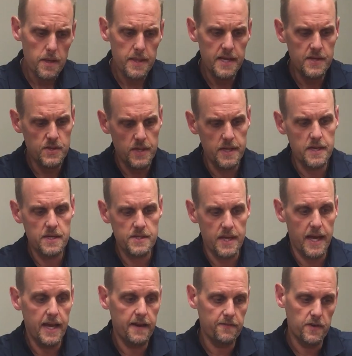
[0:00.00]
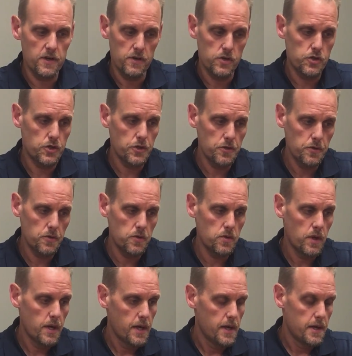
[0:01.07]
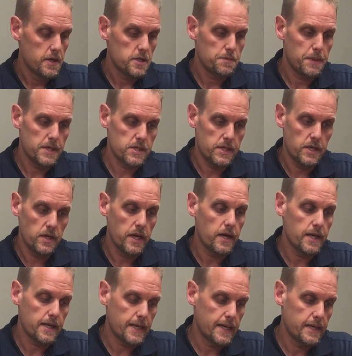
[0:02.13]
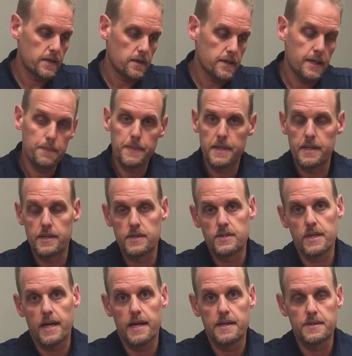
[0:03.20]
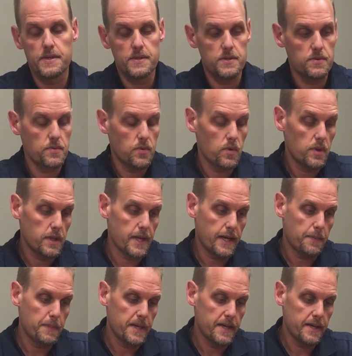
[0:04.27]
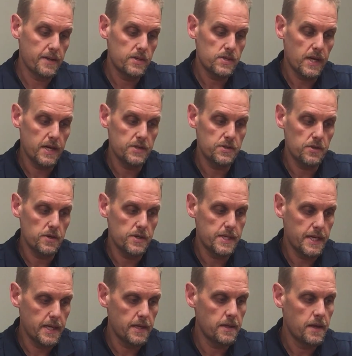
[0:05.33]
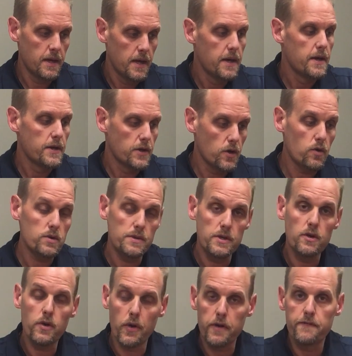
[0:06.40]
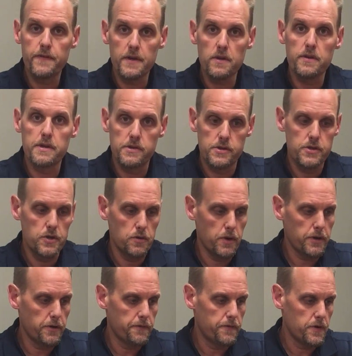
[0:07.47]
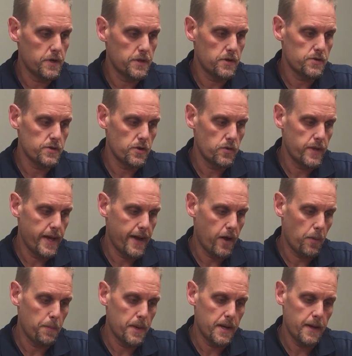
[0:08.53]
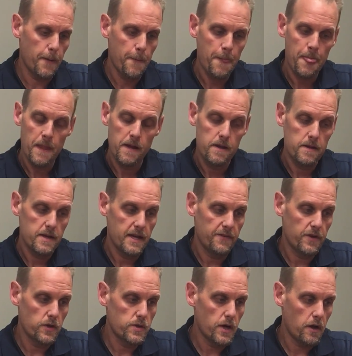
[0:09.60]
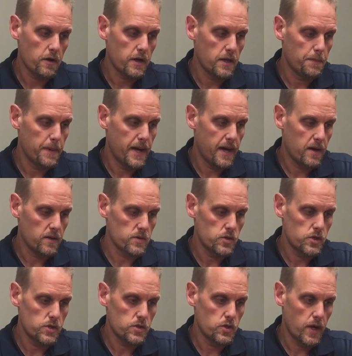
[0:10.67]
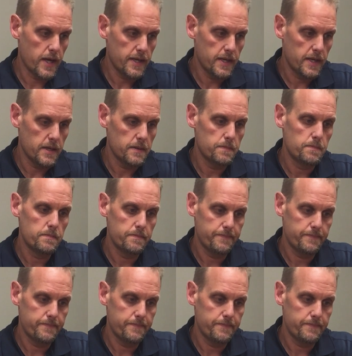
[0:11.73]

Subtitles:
This is a heavier shoe, especially you got to get on up into the sizes like me, size 13. You're going to feel this shoe on your foot. There's no doubt. But if you're talking about just trying to,